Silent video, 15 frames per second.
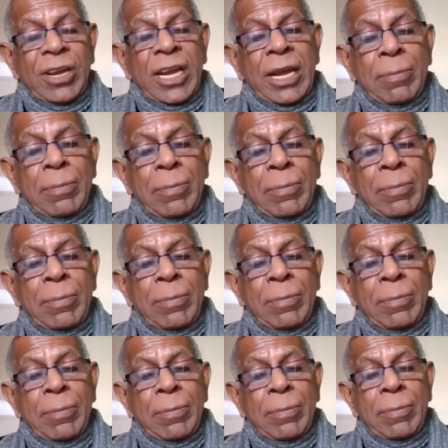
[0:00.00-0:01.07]
way back in
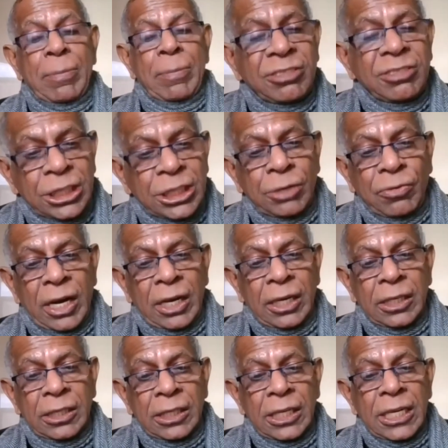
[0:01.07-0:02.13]
1961